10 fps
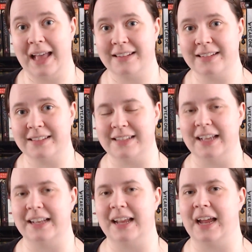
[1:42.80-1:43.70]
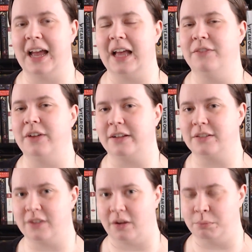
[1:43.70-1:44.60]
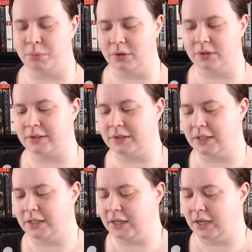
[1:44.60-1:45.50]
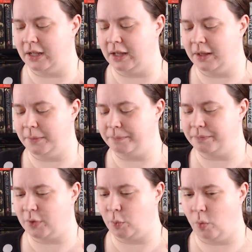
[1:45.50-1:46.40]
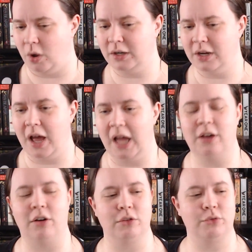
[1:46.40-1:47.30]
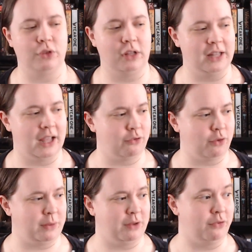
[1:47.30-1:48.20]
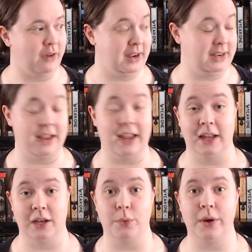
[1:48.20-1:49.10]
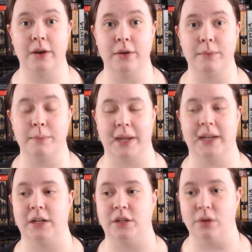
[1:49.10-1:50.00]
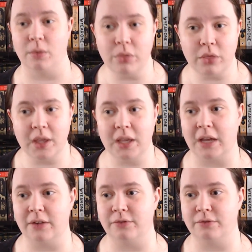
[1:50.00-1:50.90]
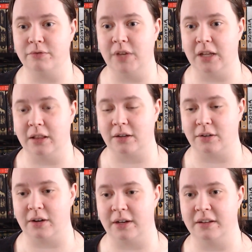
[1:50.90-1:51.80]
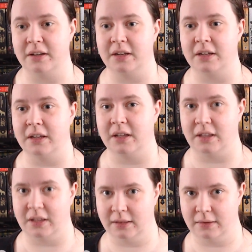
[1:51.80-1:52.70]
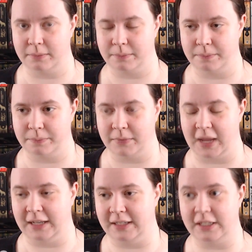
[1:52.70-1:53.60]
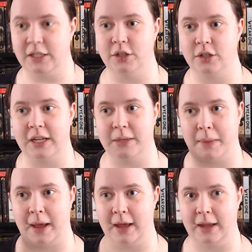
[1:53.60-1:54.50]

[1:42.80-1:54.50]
I said, I have examples. One I can't for the life of me find anywhere, and I don't think I've decluttered it yet. I did look in my